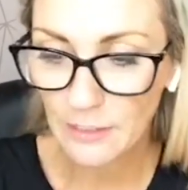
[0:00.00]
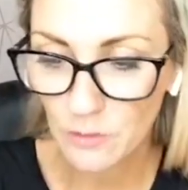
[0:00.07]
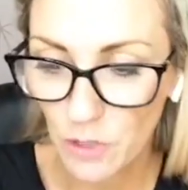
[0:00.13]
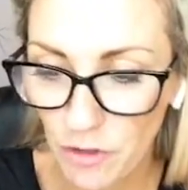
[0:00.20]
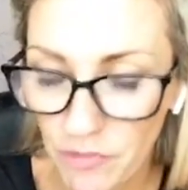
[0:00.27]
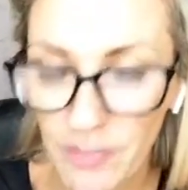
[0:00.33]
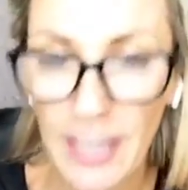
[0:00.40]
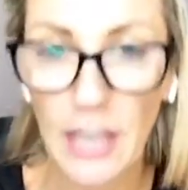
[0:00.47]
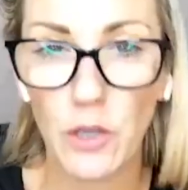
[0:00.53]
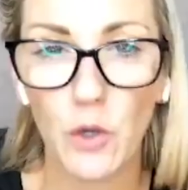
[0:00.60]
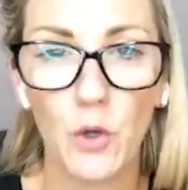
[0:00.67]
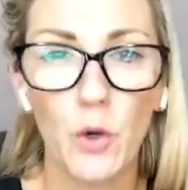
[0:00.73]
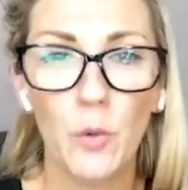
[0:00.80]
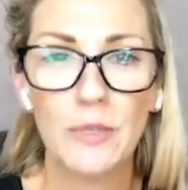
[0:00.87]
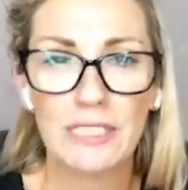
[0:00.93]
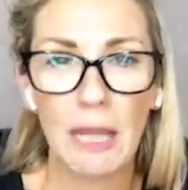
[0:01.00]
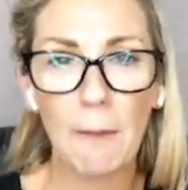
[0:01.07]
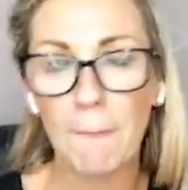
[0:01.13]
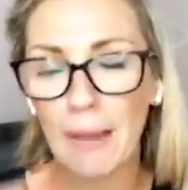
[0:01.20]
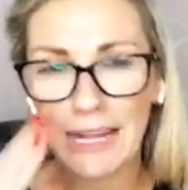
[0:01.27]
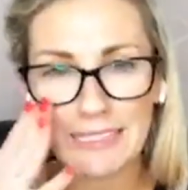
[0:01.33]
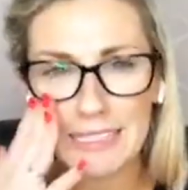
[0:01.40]
Don't forget, you can always
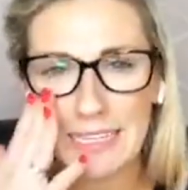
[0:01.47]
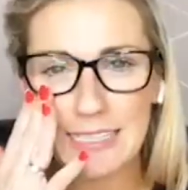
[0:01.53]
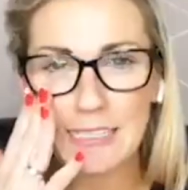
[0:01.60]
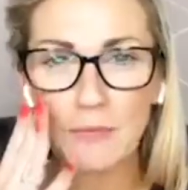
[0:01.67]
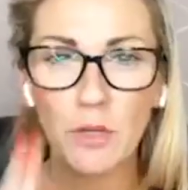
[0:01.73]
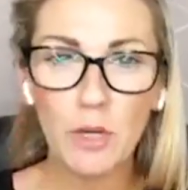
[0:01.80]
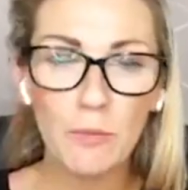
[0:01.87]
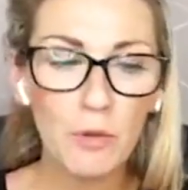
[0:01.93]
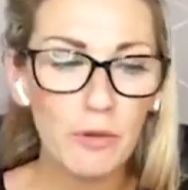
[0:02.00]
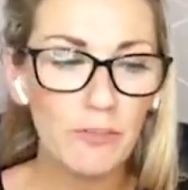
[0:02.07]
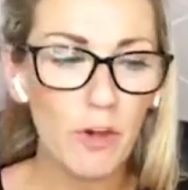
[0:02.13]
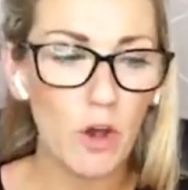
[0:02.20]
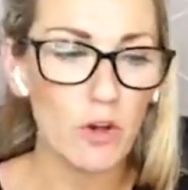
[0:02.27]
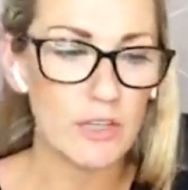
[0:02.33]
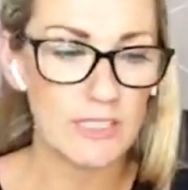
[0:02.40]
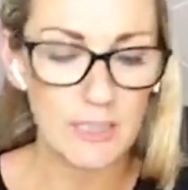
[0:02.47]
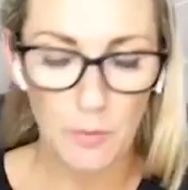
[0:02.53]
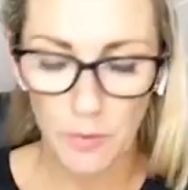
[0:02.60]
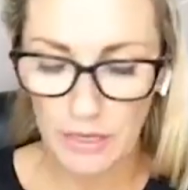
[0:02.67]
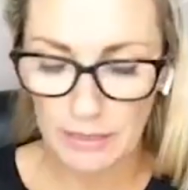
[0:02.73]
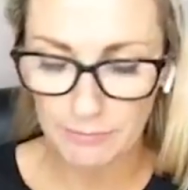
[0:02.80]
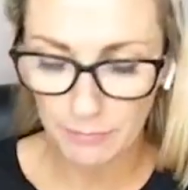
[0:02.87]
come back to this. I'm going to move on because
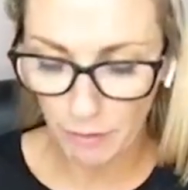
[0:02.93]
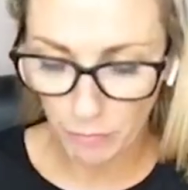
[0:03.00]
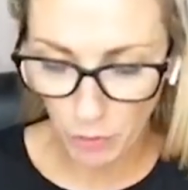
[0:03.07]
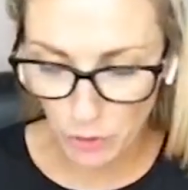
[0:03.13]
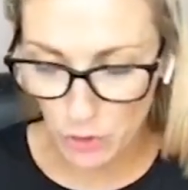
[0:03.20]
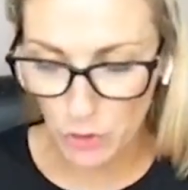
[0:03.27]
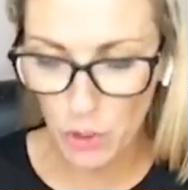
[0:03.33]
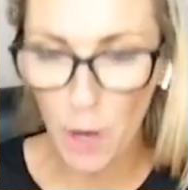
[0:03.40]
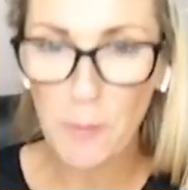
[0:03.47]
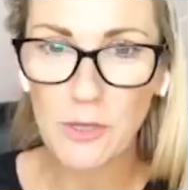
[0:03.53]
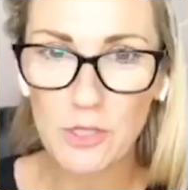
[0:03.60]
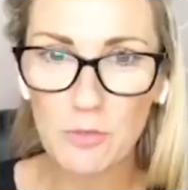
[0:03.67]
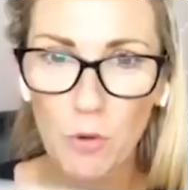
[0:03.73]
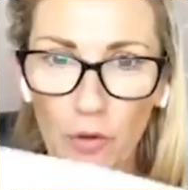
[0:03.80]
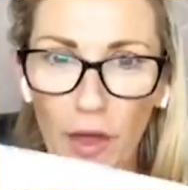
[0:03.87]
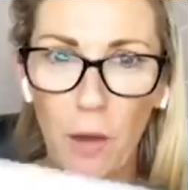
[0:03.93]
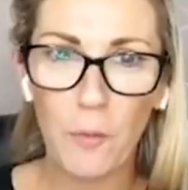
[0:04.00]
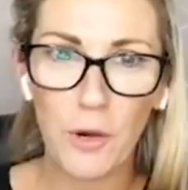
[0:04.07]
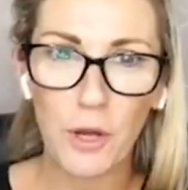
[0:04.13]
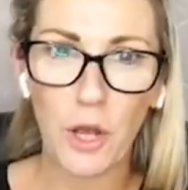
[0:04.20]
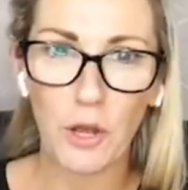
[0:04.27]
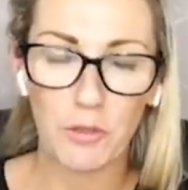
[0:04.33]
I've got so much more that I
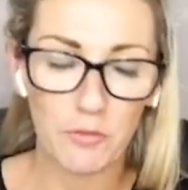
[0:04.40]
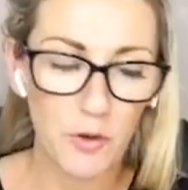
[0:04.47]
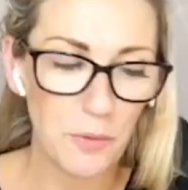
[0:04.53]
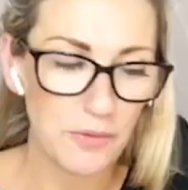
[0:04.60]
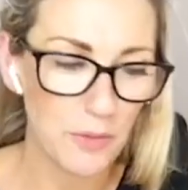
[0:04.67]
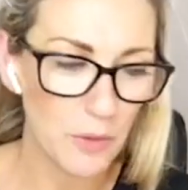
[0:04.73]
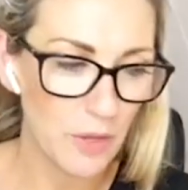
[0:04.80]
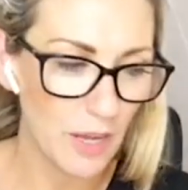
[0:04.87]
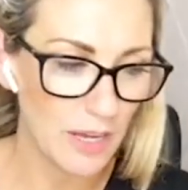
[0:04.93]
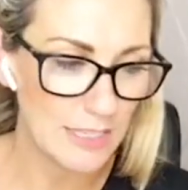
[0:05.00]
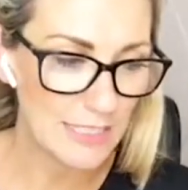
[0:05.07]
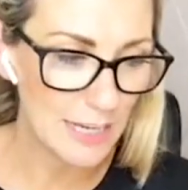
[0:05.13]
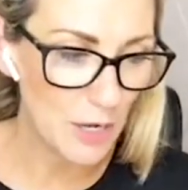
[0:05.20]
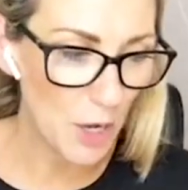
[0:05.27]
want to go through with you guys. And I